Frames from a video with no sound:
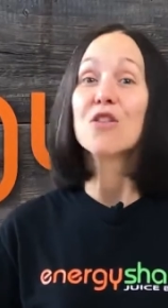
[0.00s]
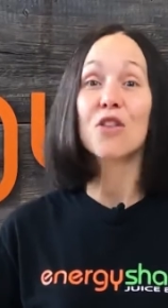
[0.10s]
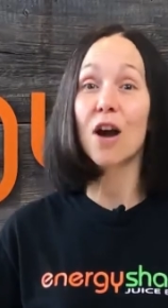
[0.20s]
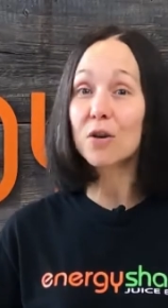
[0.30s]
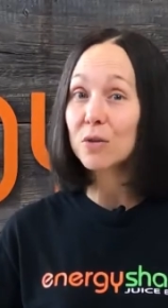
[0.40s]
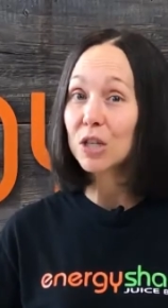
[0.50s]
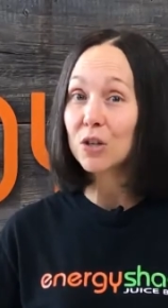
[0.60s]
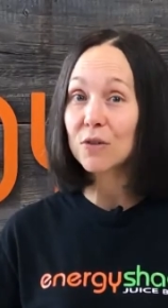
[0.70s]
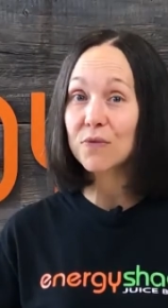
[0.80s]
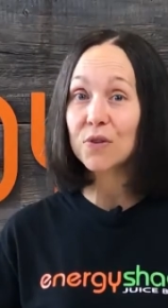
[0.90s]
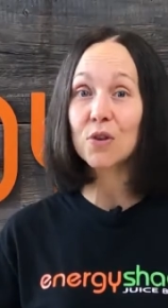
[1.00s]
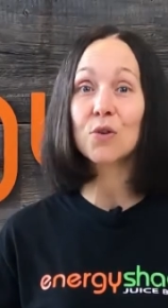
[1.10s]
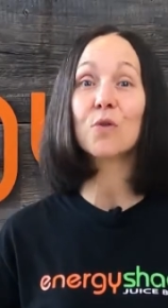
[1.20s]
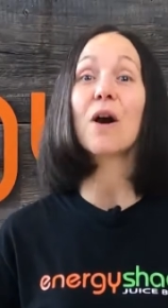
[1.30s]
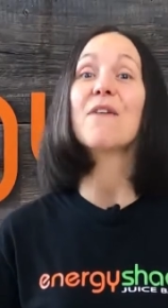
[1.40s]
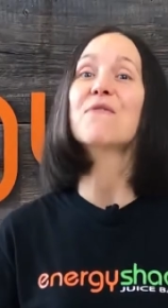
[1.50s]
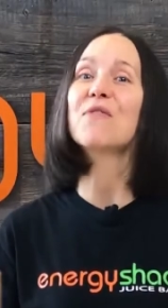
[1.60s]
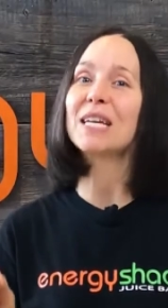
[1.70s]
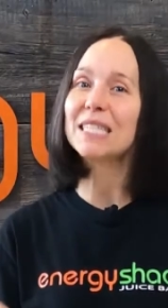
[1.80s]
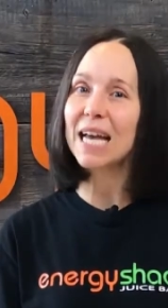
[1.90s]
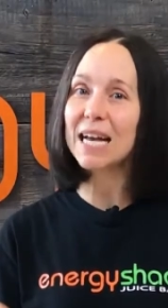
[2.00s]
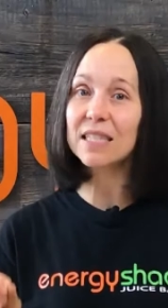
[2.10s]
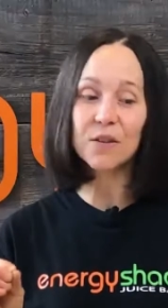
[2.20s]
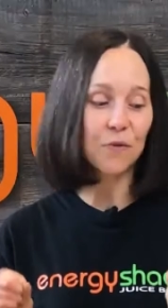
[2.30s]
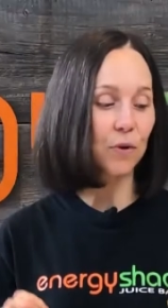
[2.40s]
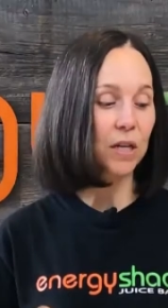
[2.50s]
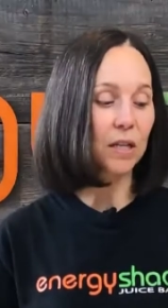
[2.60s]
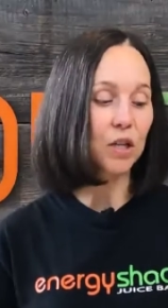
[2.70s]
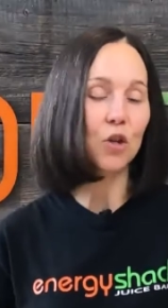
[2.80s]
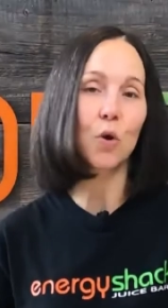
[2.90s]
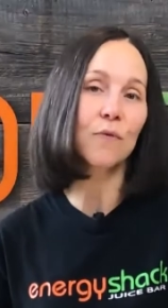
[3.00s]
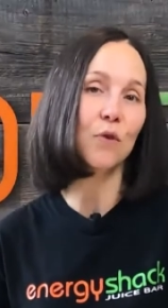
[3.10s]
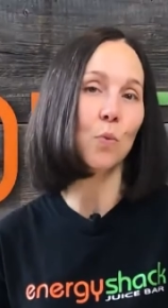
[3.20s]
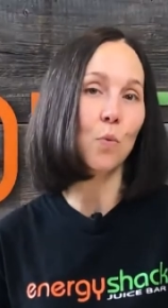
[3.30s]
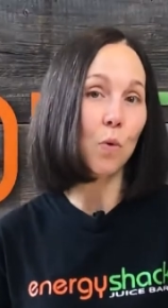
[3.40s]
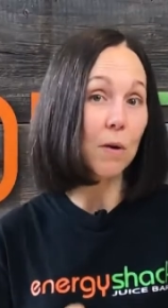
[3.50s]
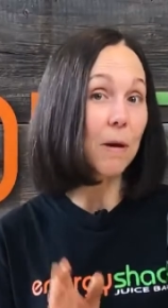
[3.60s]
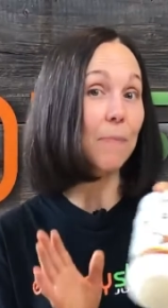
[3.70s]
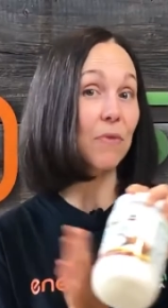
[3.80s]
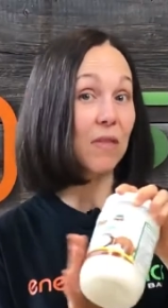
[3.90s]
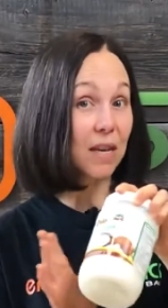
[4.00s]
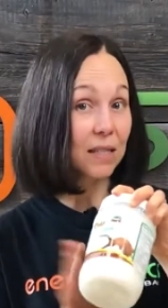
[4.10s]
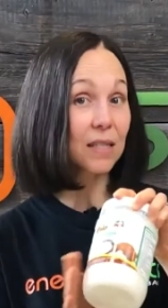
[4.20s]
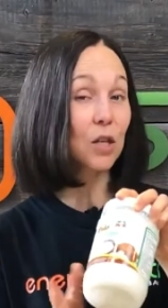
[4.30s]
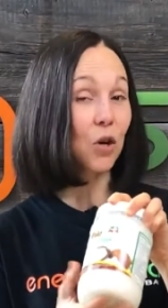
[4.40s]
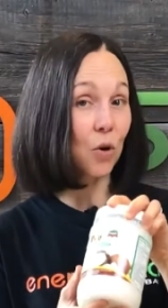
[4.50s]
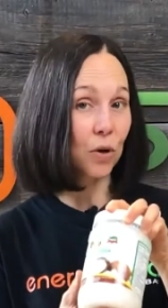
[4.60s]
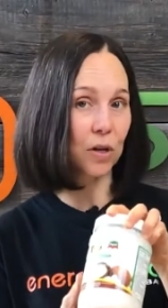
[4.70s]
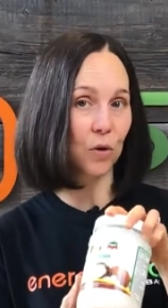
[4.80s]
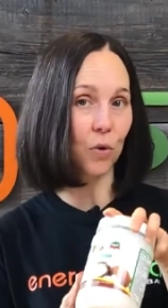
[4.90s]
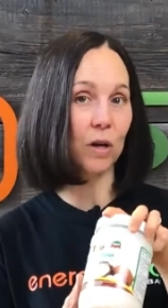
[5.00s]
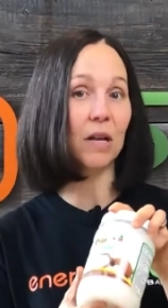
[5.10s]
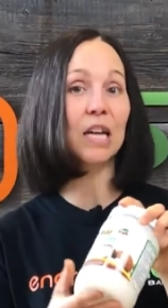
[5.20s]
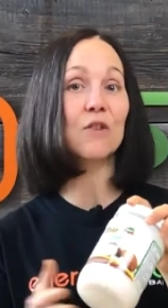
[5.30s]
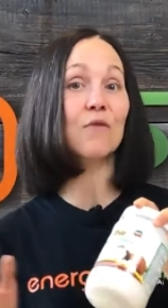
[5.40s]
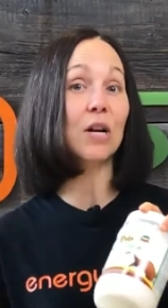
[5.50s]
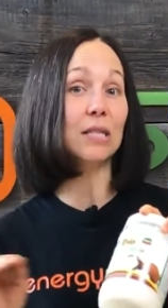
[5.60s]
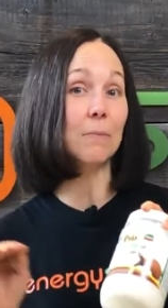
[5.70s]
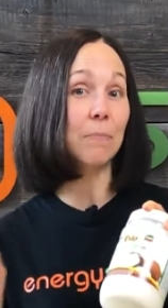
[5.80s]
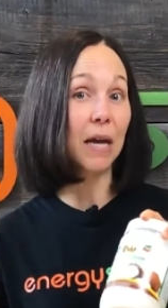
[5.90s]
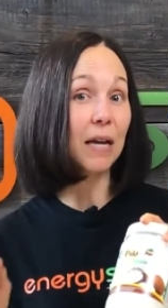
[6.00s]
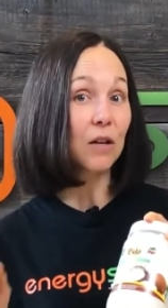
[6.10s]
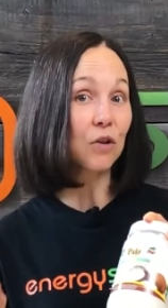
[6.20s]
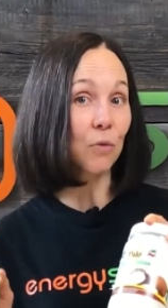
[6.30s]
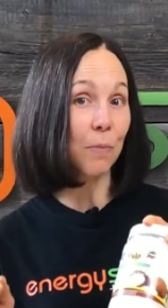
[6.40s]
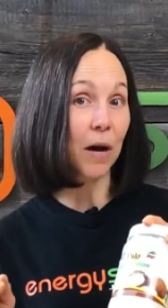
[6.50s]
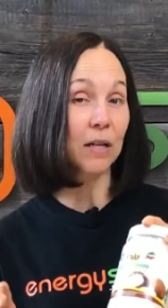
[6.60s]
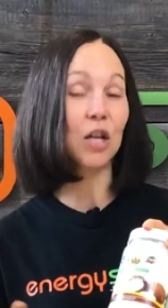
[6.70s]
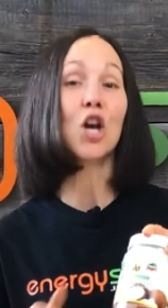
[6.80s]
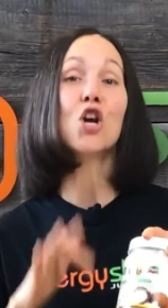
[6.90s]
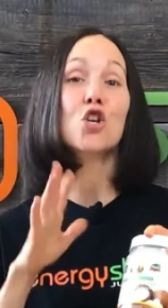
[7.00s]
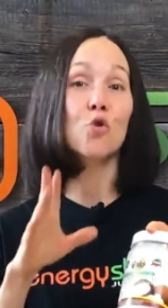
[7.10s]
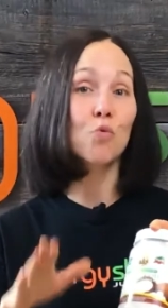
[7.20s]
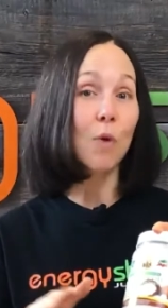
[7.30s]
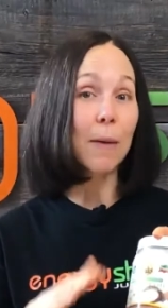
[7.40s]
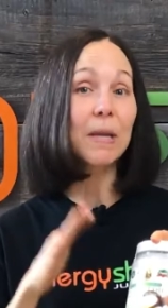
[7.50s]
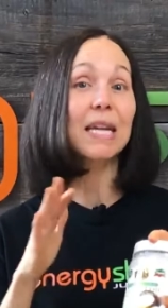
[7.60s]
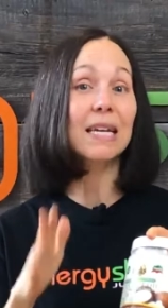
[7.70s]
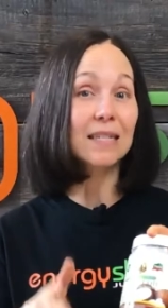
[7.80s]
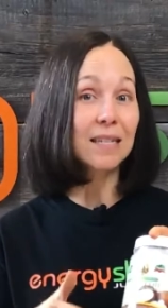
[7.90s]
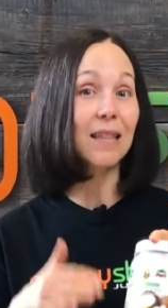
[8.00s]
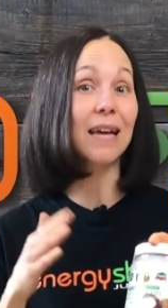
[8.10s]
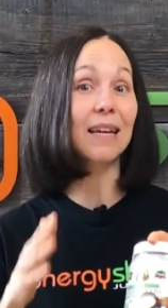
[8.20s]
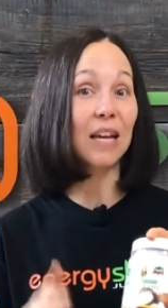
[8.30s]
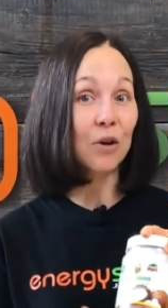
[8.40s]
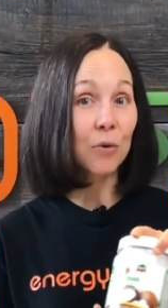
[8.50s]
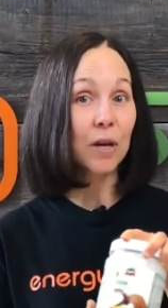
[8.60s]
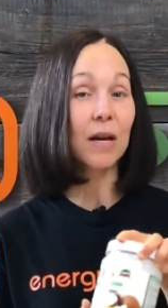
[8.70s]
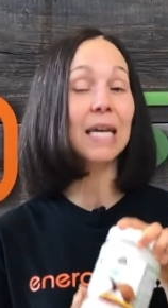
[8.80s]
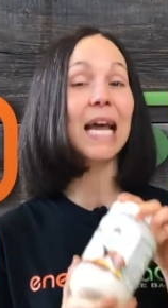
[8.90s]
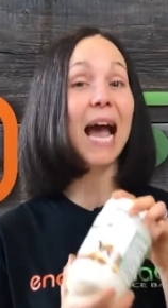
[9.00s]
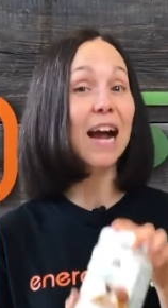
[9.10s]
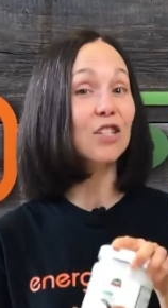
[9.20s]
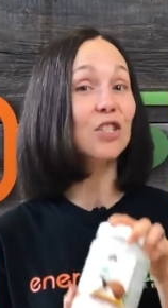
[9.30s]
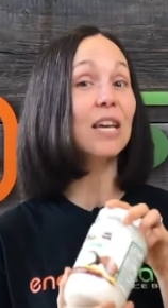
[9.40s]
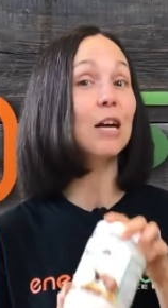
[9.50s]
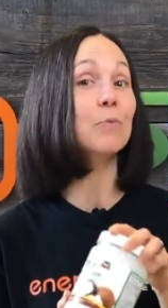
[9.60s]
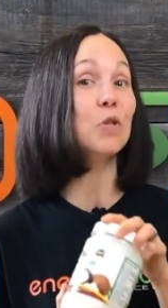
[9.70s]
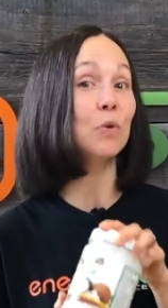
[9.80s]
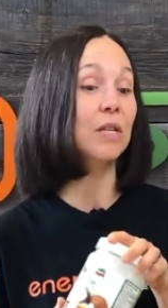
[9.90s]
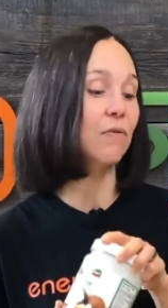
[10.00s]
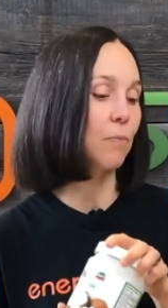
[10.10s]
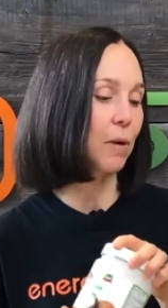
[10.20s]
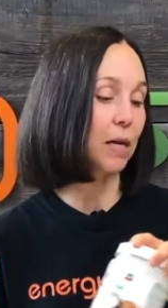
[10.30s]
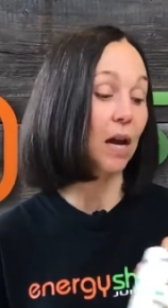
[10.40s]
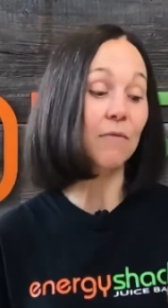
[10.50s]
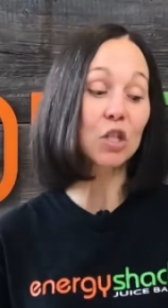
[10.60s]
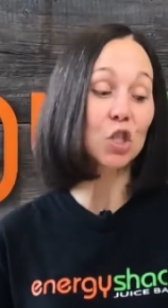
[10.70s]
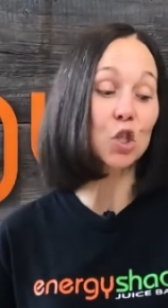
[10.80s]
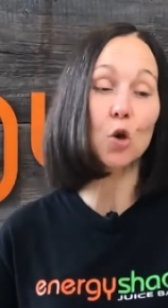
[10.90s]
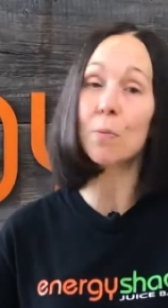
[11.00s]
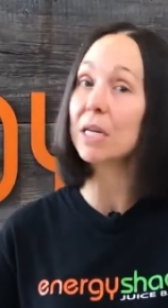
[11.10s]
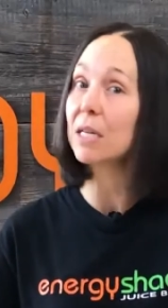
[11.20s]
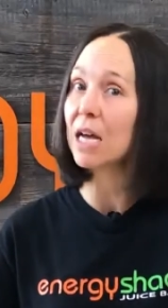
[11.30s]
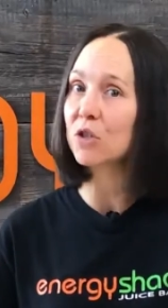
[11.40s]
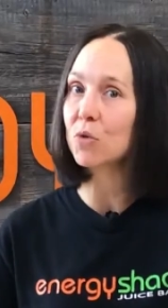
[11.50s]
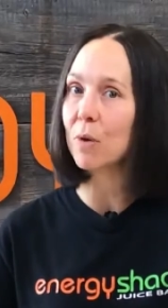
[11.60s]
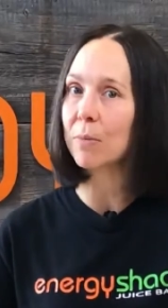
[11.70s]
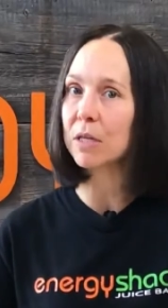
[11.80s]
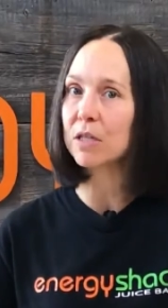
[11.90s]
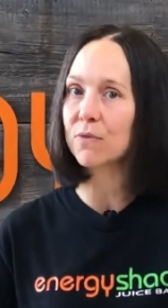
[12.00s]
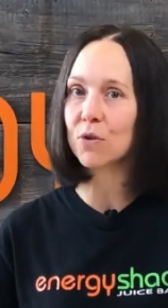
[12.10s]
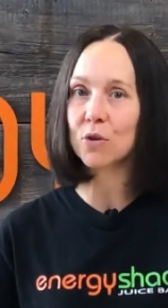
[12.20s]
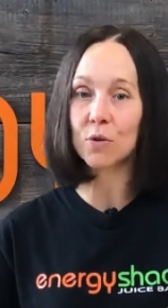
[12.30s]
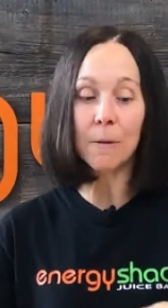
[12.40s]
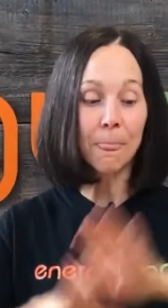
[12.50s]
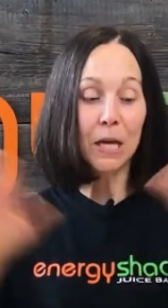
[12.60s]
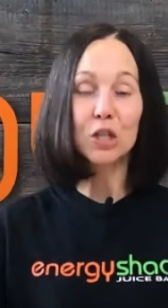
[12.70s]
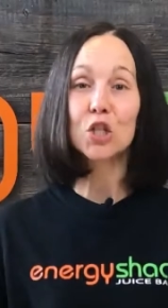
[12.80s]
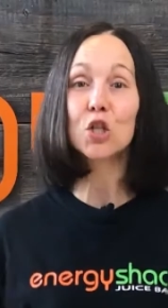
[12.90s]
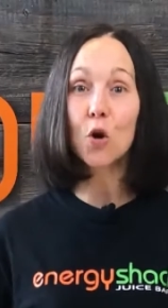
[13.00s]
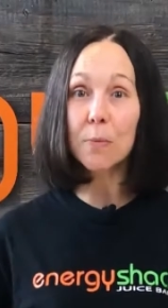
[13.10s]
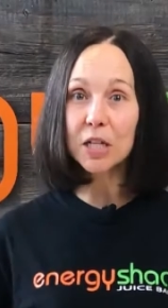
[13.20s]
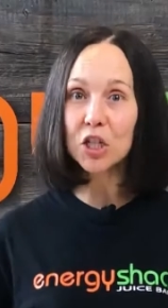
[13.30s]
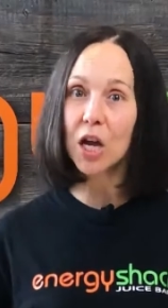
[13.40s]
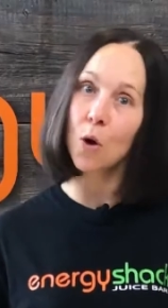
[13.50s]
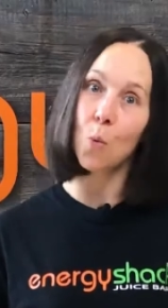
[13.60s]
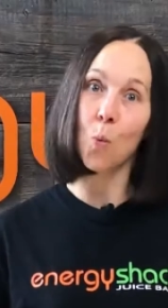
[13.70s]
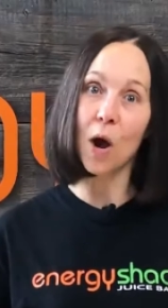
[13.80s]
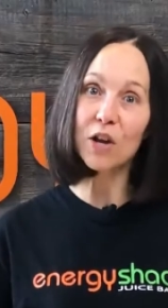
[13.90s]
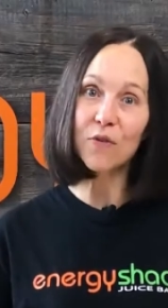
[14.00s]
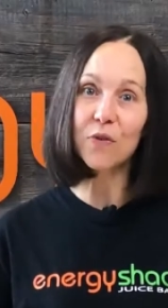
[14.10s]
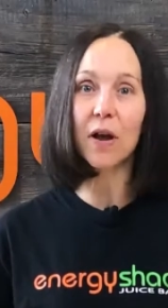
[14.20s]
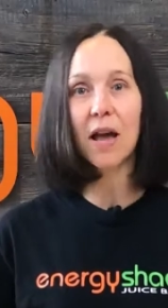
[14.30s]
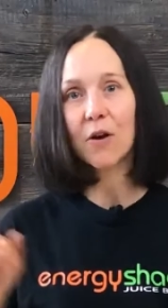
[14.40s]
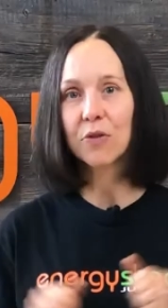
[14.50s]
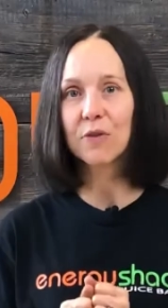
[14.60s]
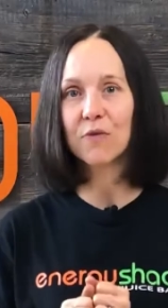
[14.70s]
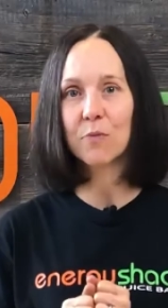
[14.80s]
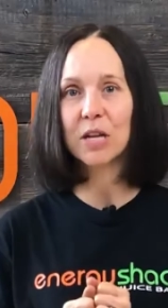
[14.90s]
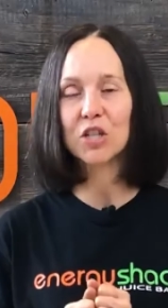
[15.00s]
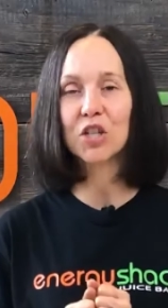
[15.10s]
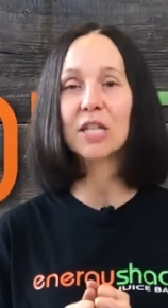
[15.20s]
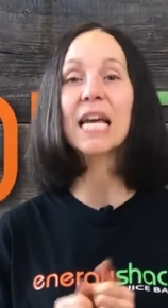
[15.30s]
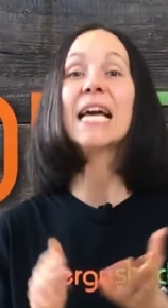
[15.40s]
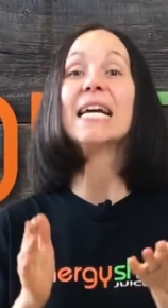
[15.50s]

not only good for you, fantastic for healing. If you warm up this coconut oil and you've got some pain on your body, you rub it into that area, it actually helps to relieve the pain. I've got so many natural remedies for you. So much wonderful health information.